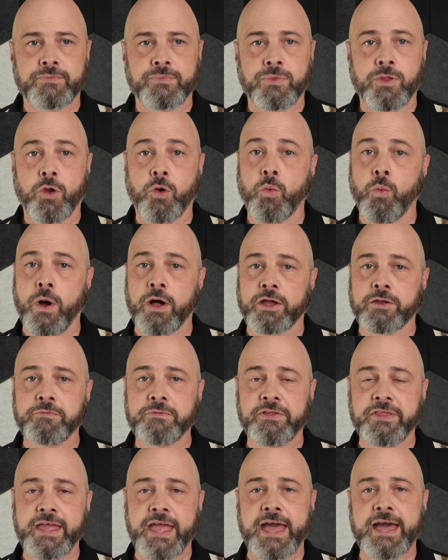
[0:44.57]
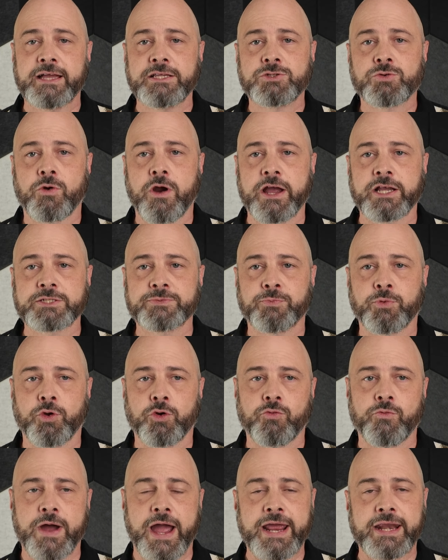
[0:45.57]
Welcome to The Edge, where I explore
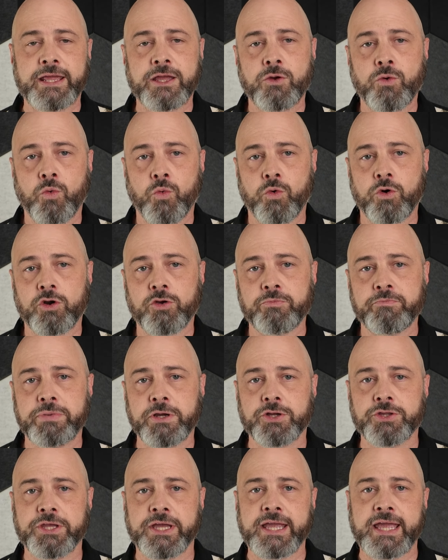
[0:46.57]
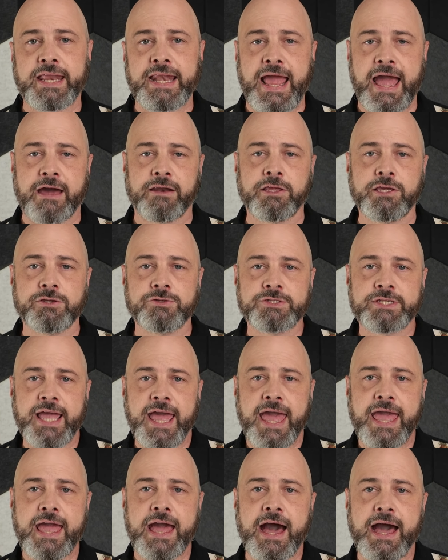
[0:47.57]
writing, world building, and how to use
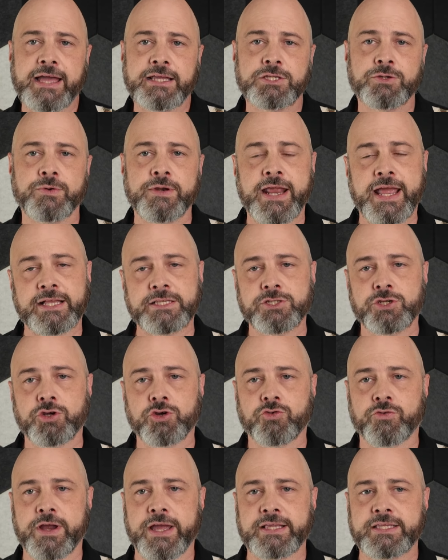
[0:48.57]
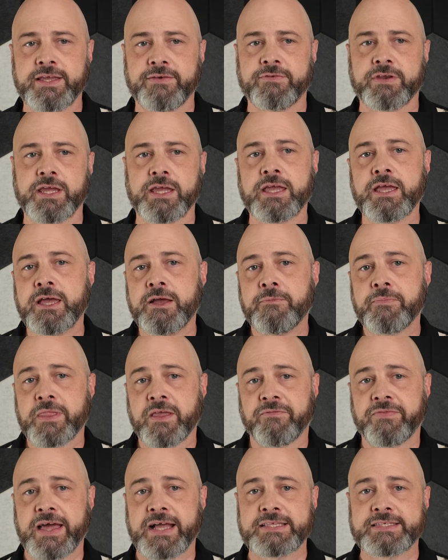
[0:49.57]
AI to enhance your creativity. If
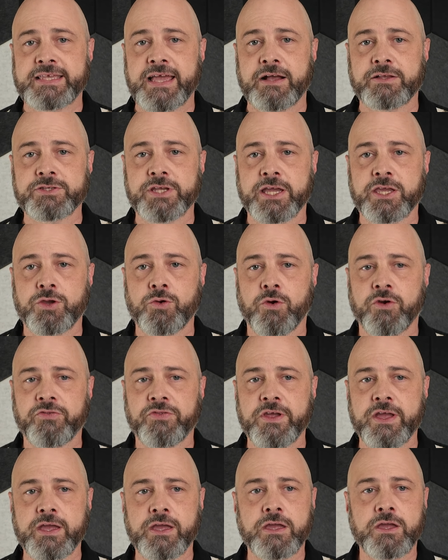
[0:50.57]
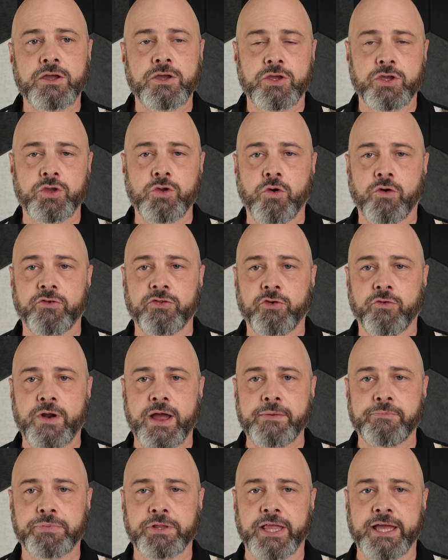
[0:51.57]
that sounds like your thing, you're in the
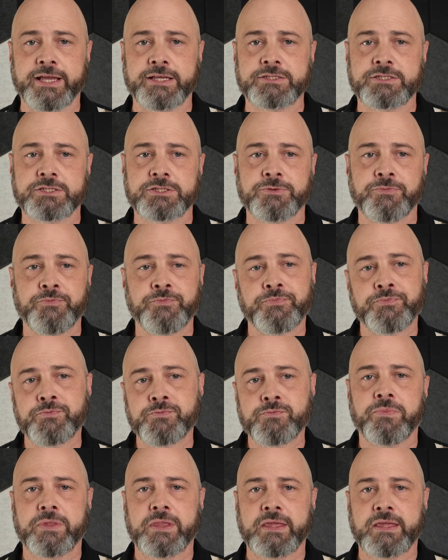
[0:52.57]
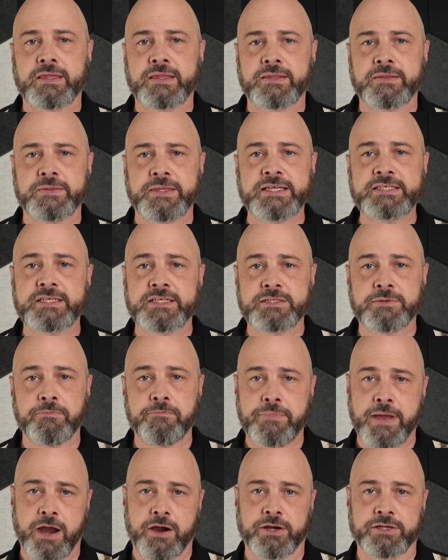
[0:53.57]
right place. This is
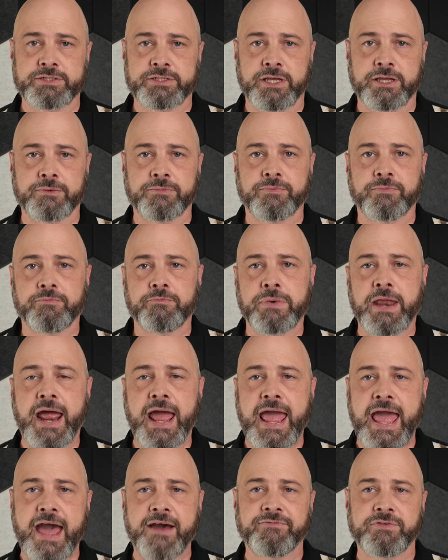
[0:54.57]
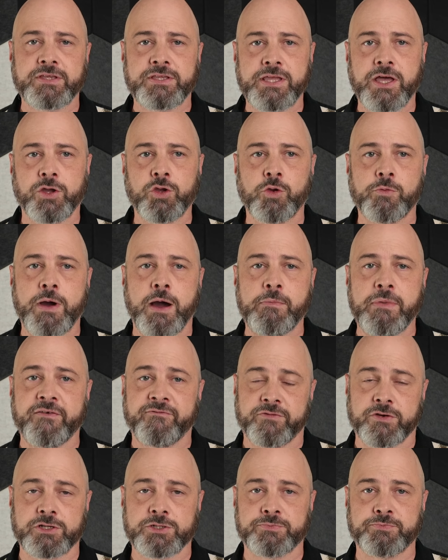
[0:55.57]
embarrassing, but I have to tell you about my
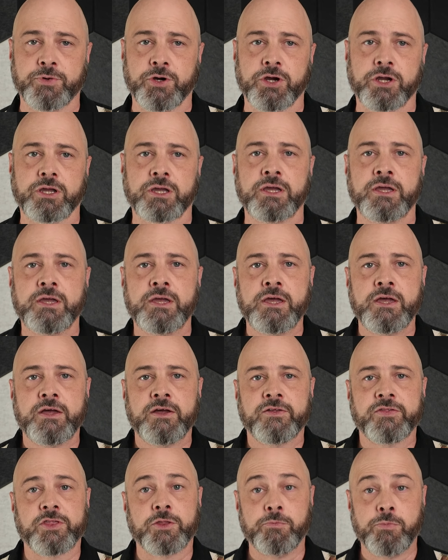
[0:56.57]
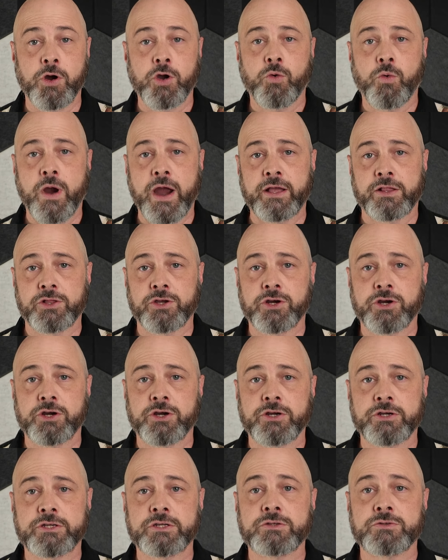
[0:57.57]
first book. The book where I
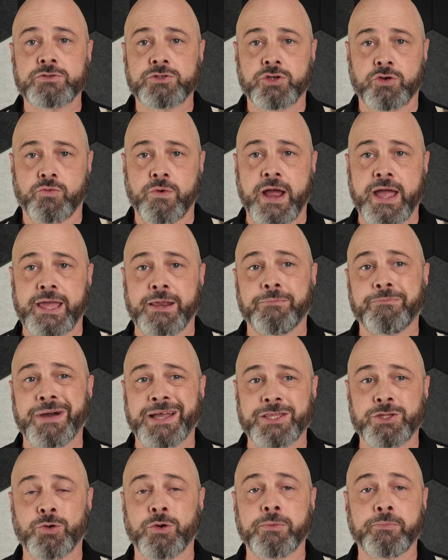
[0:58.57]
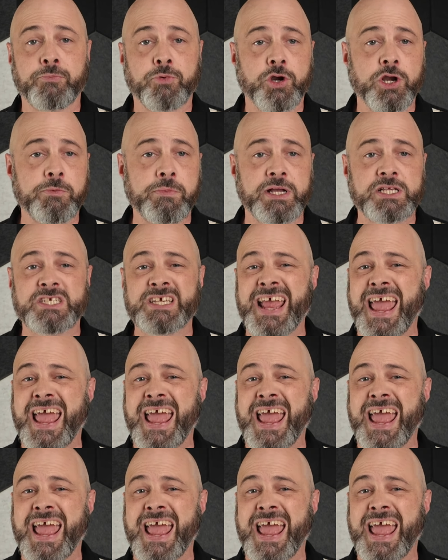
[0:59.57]
learned to write by doing pretty much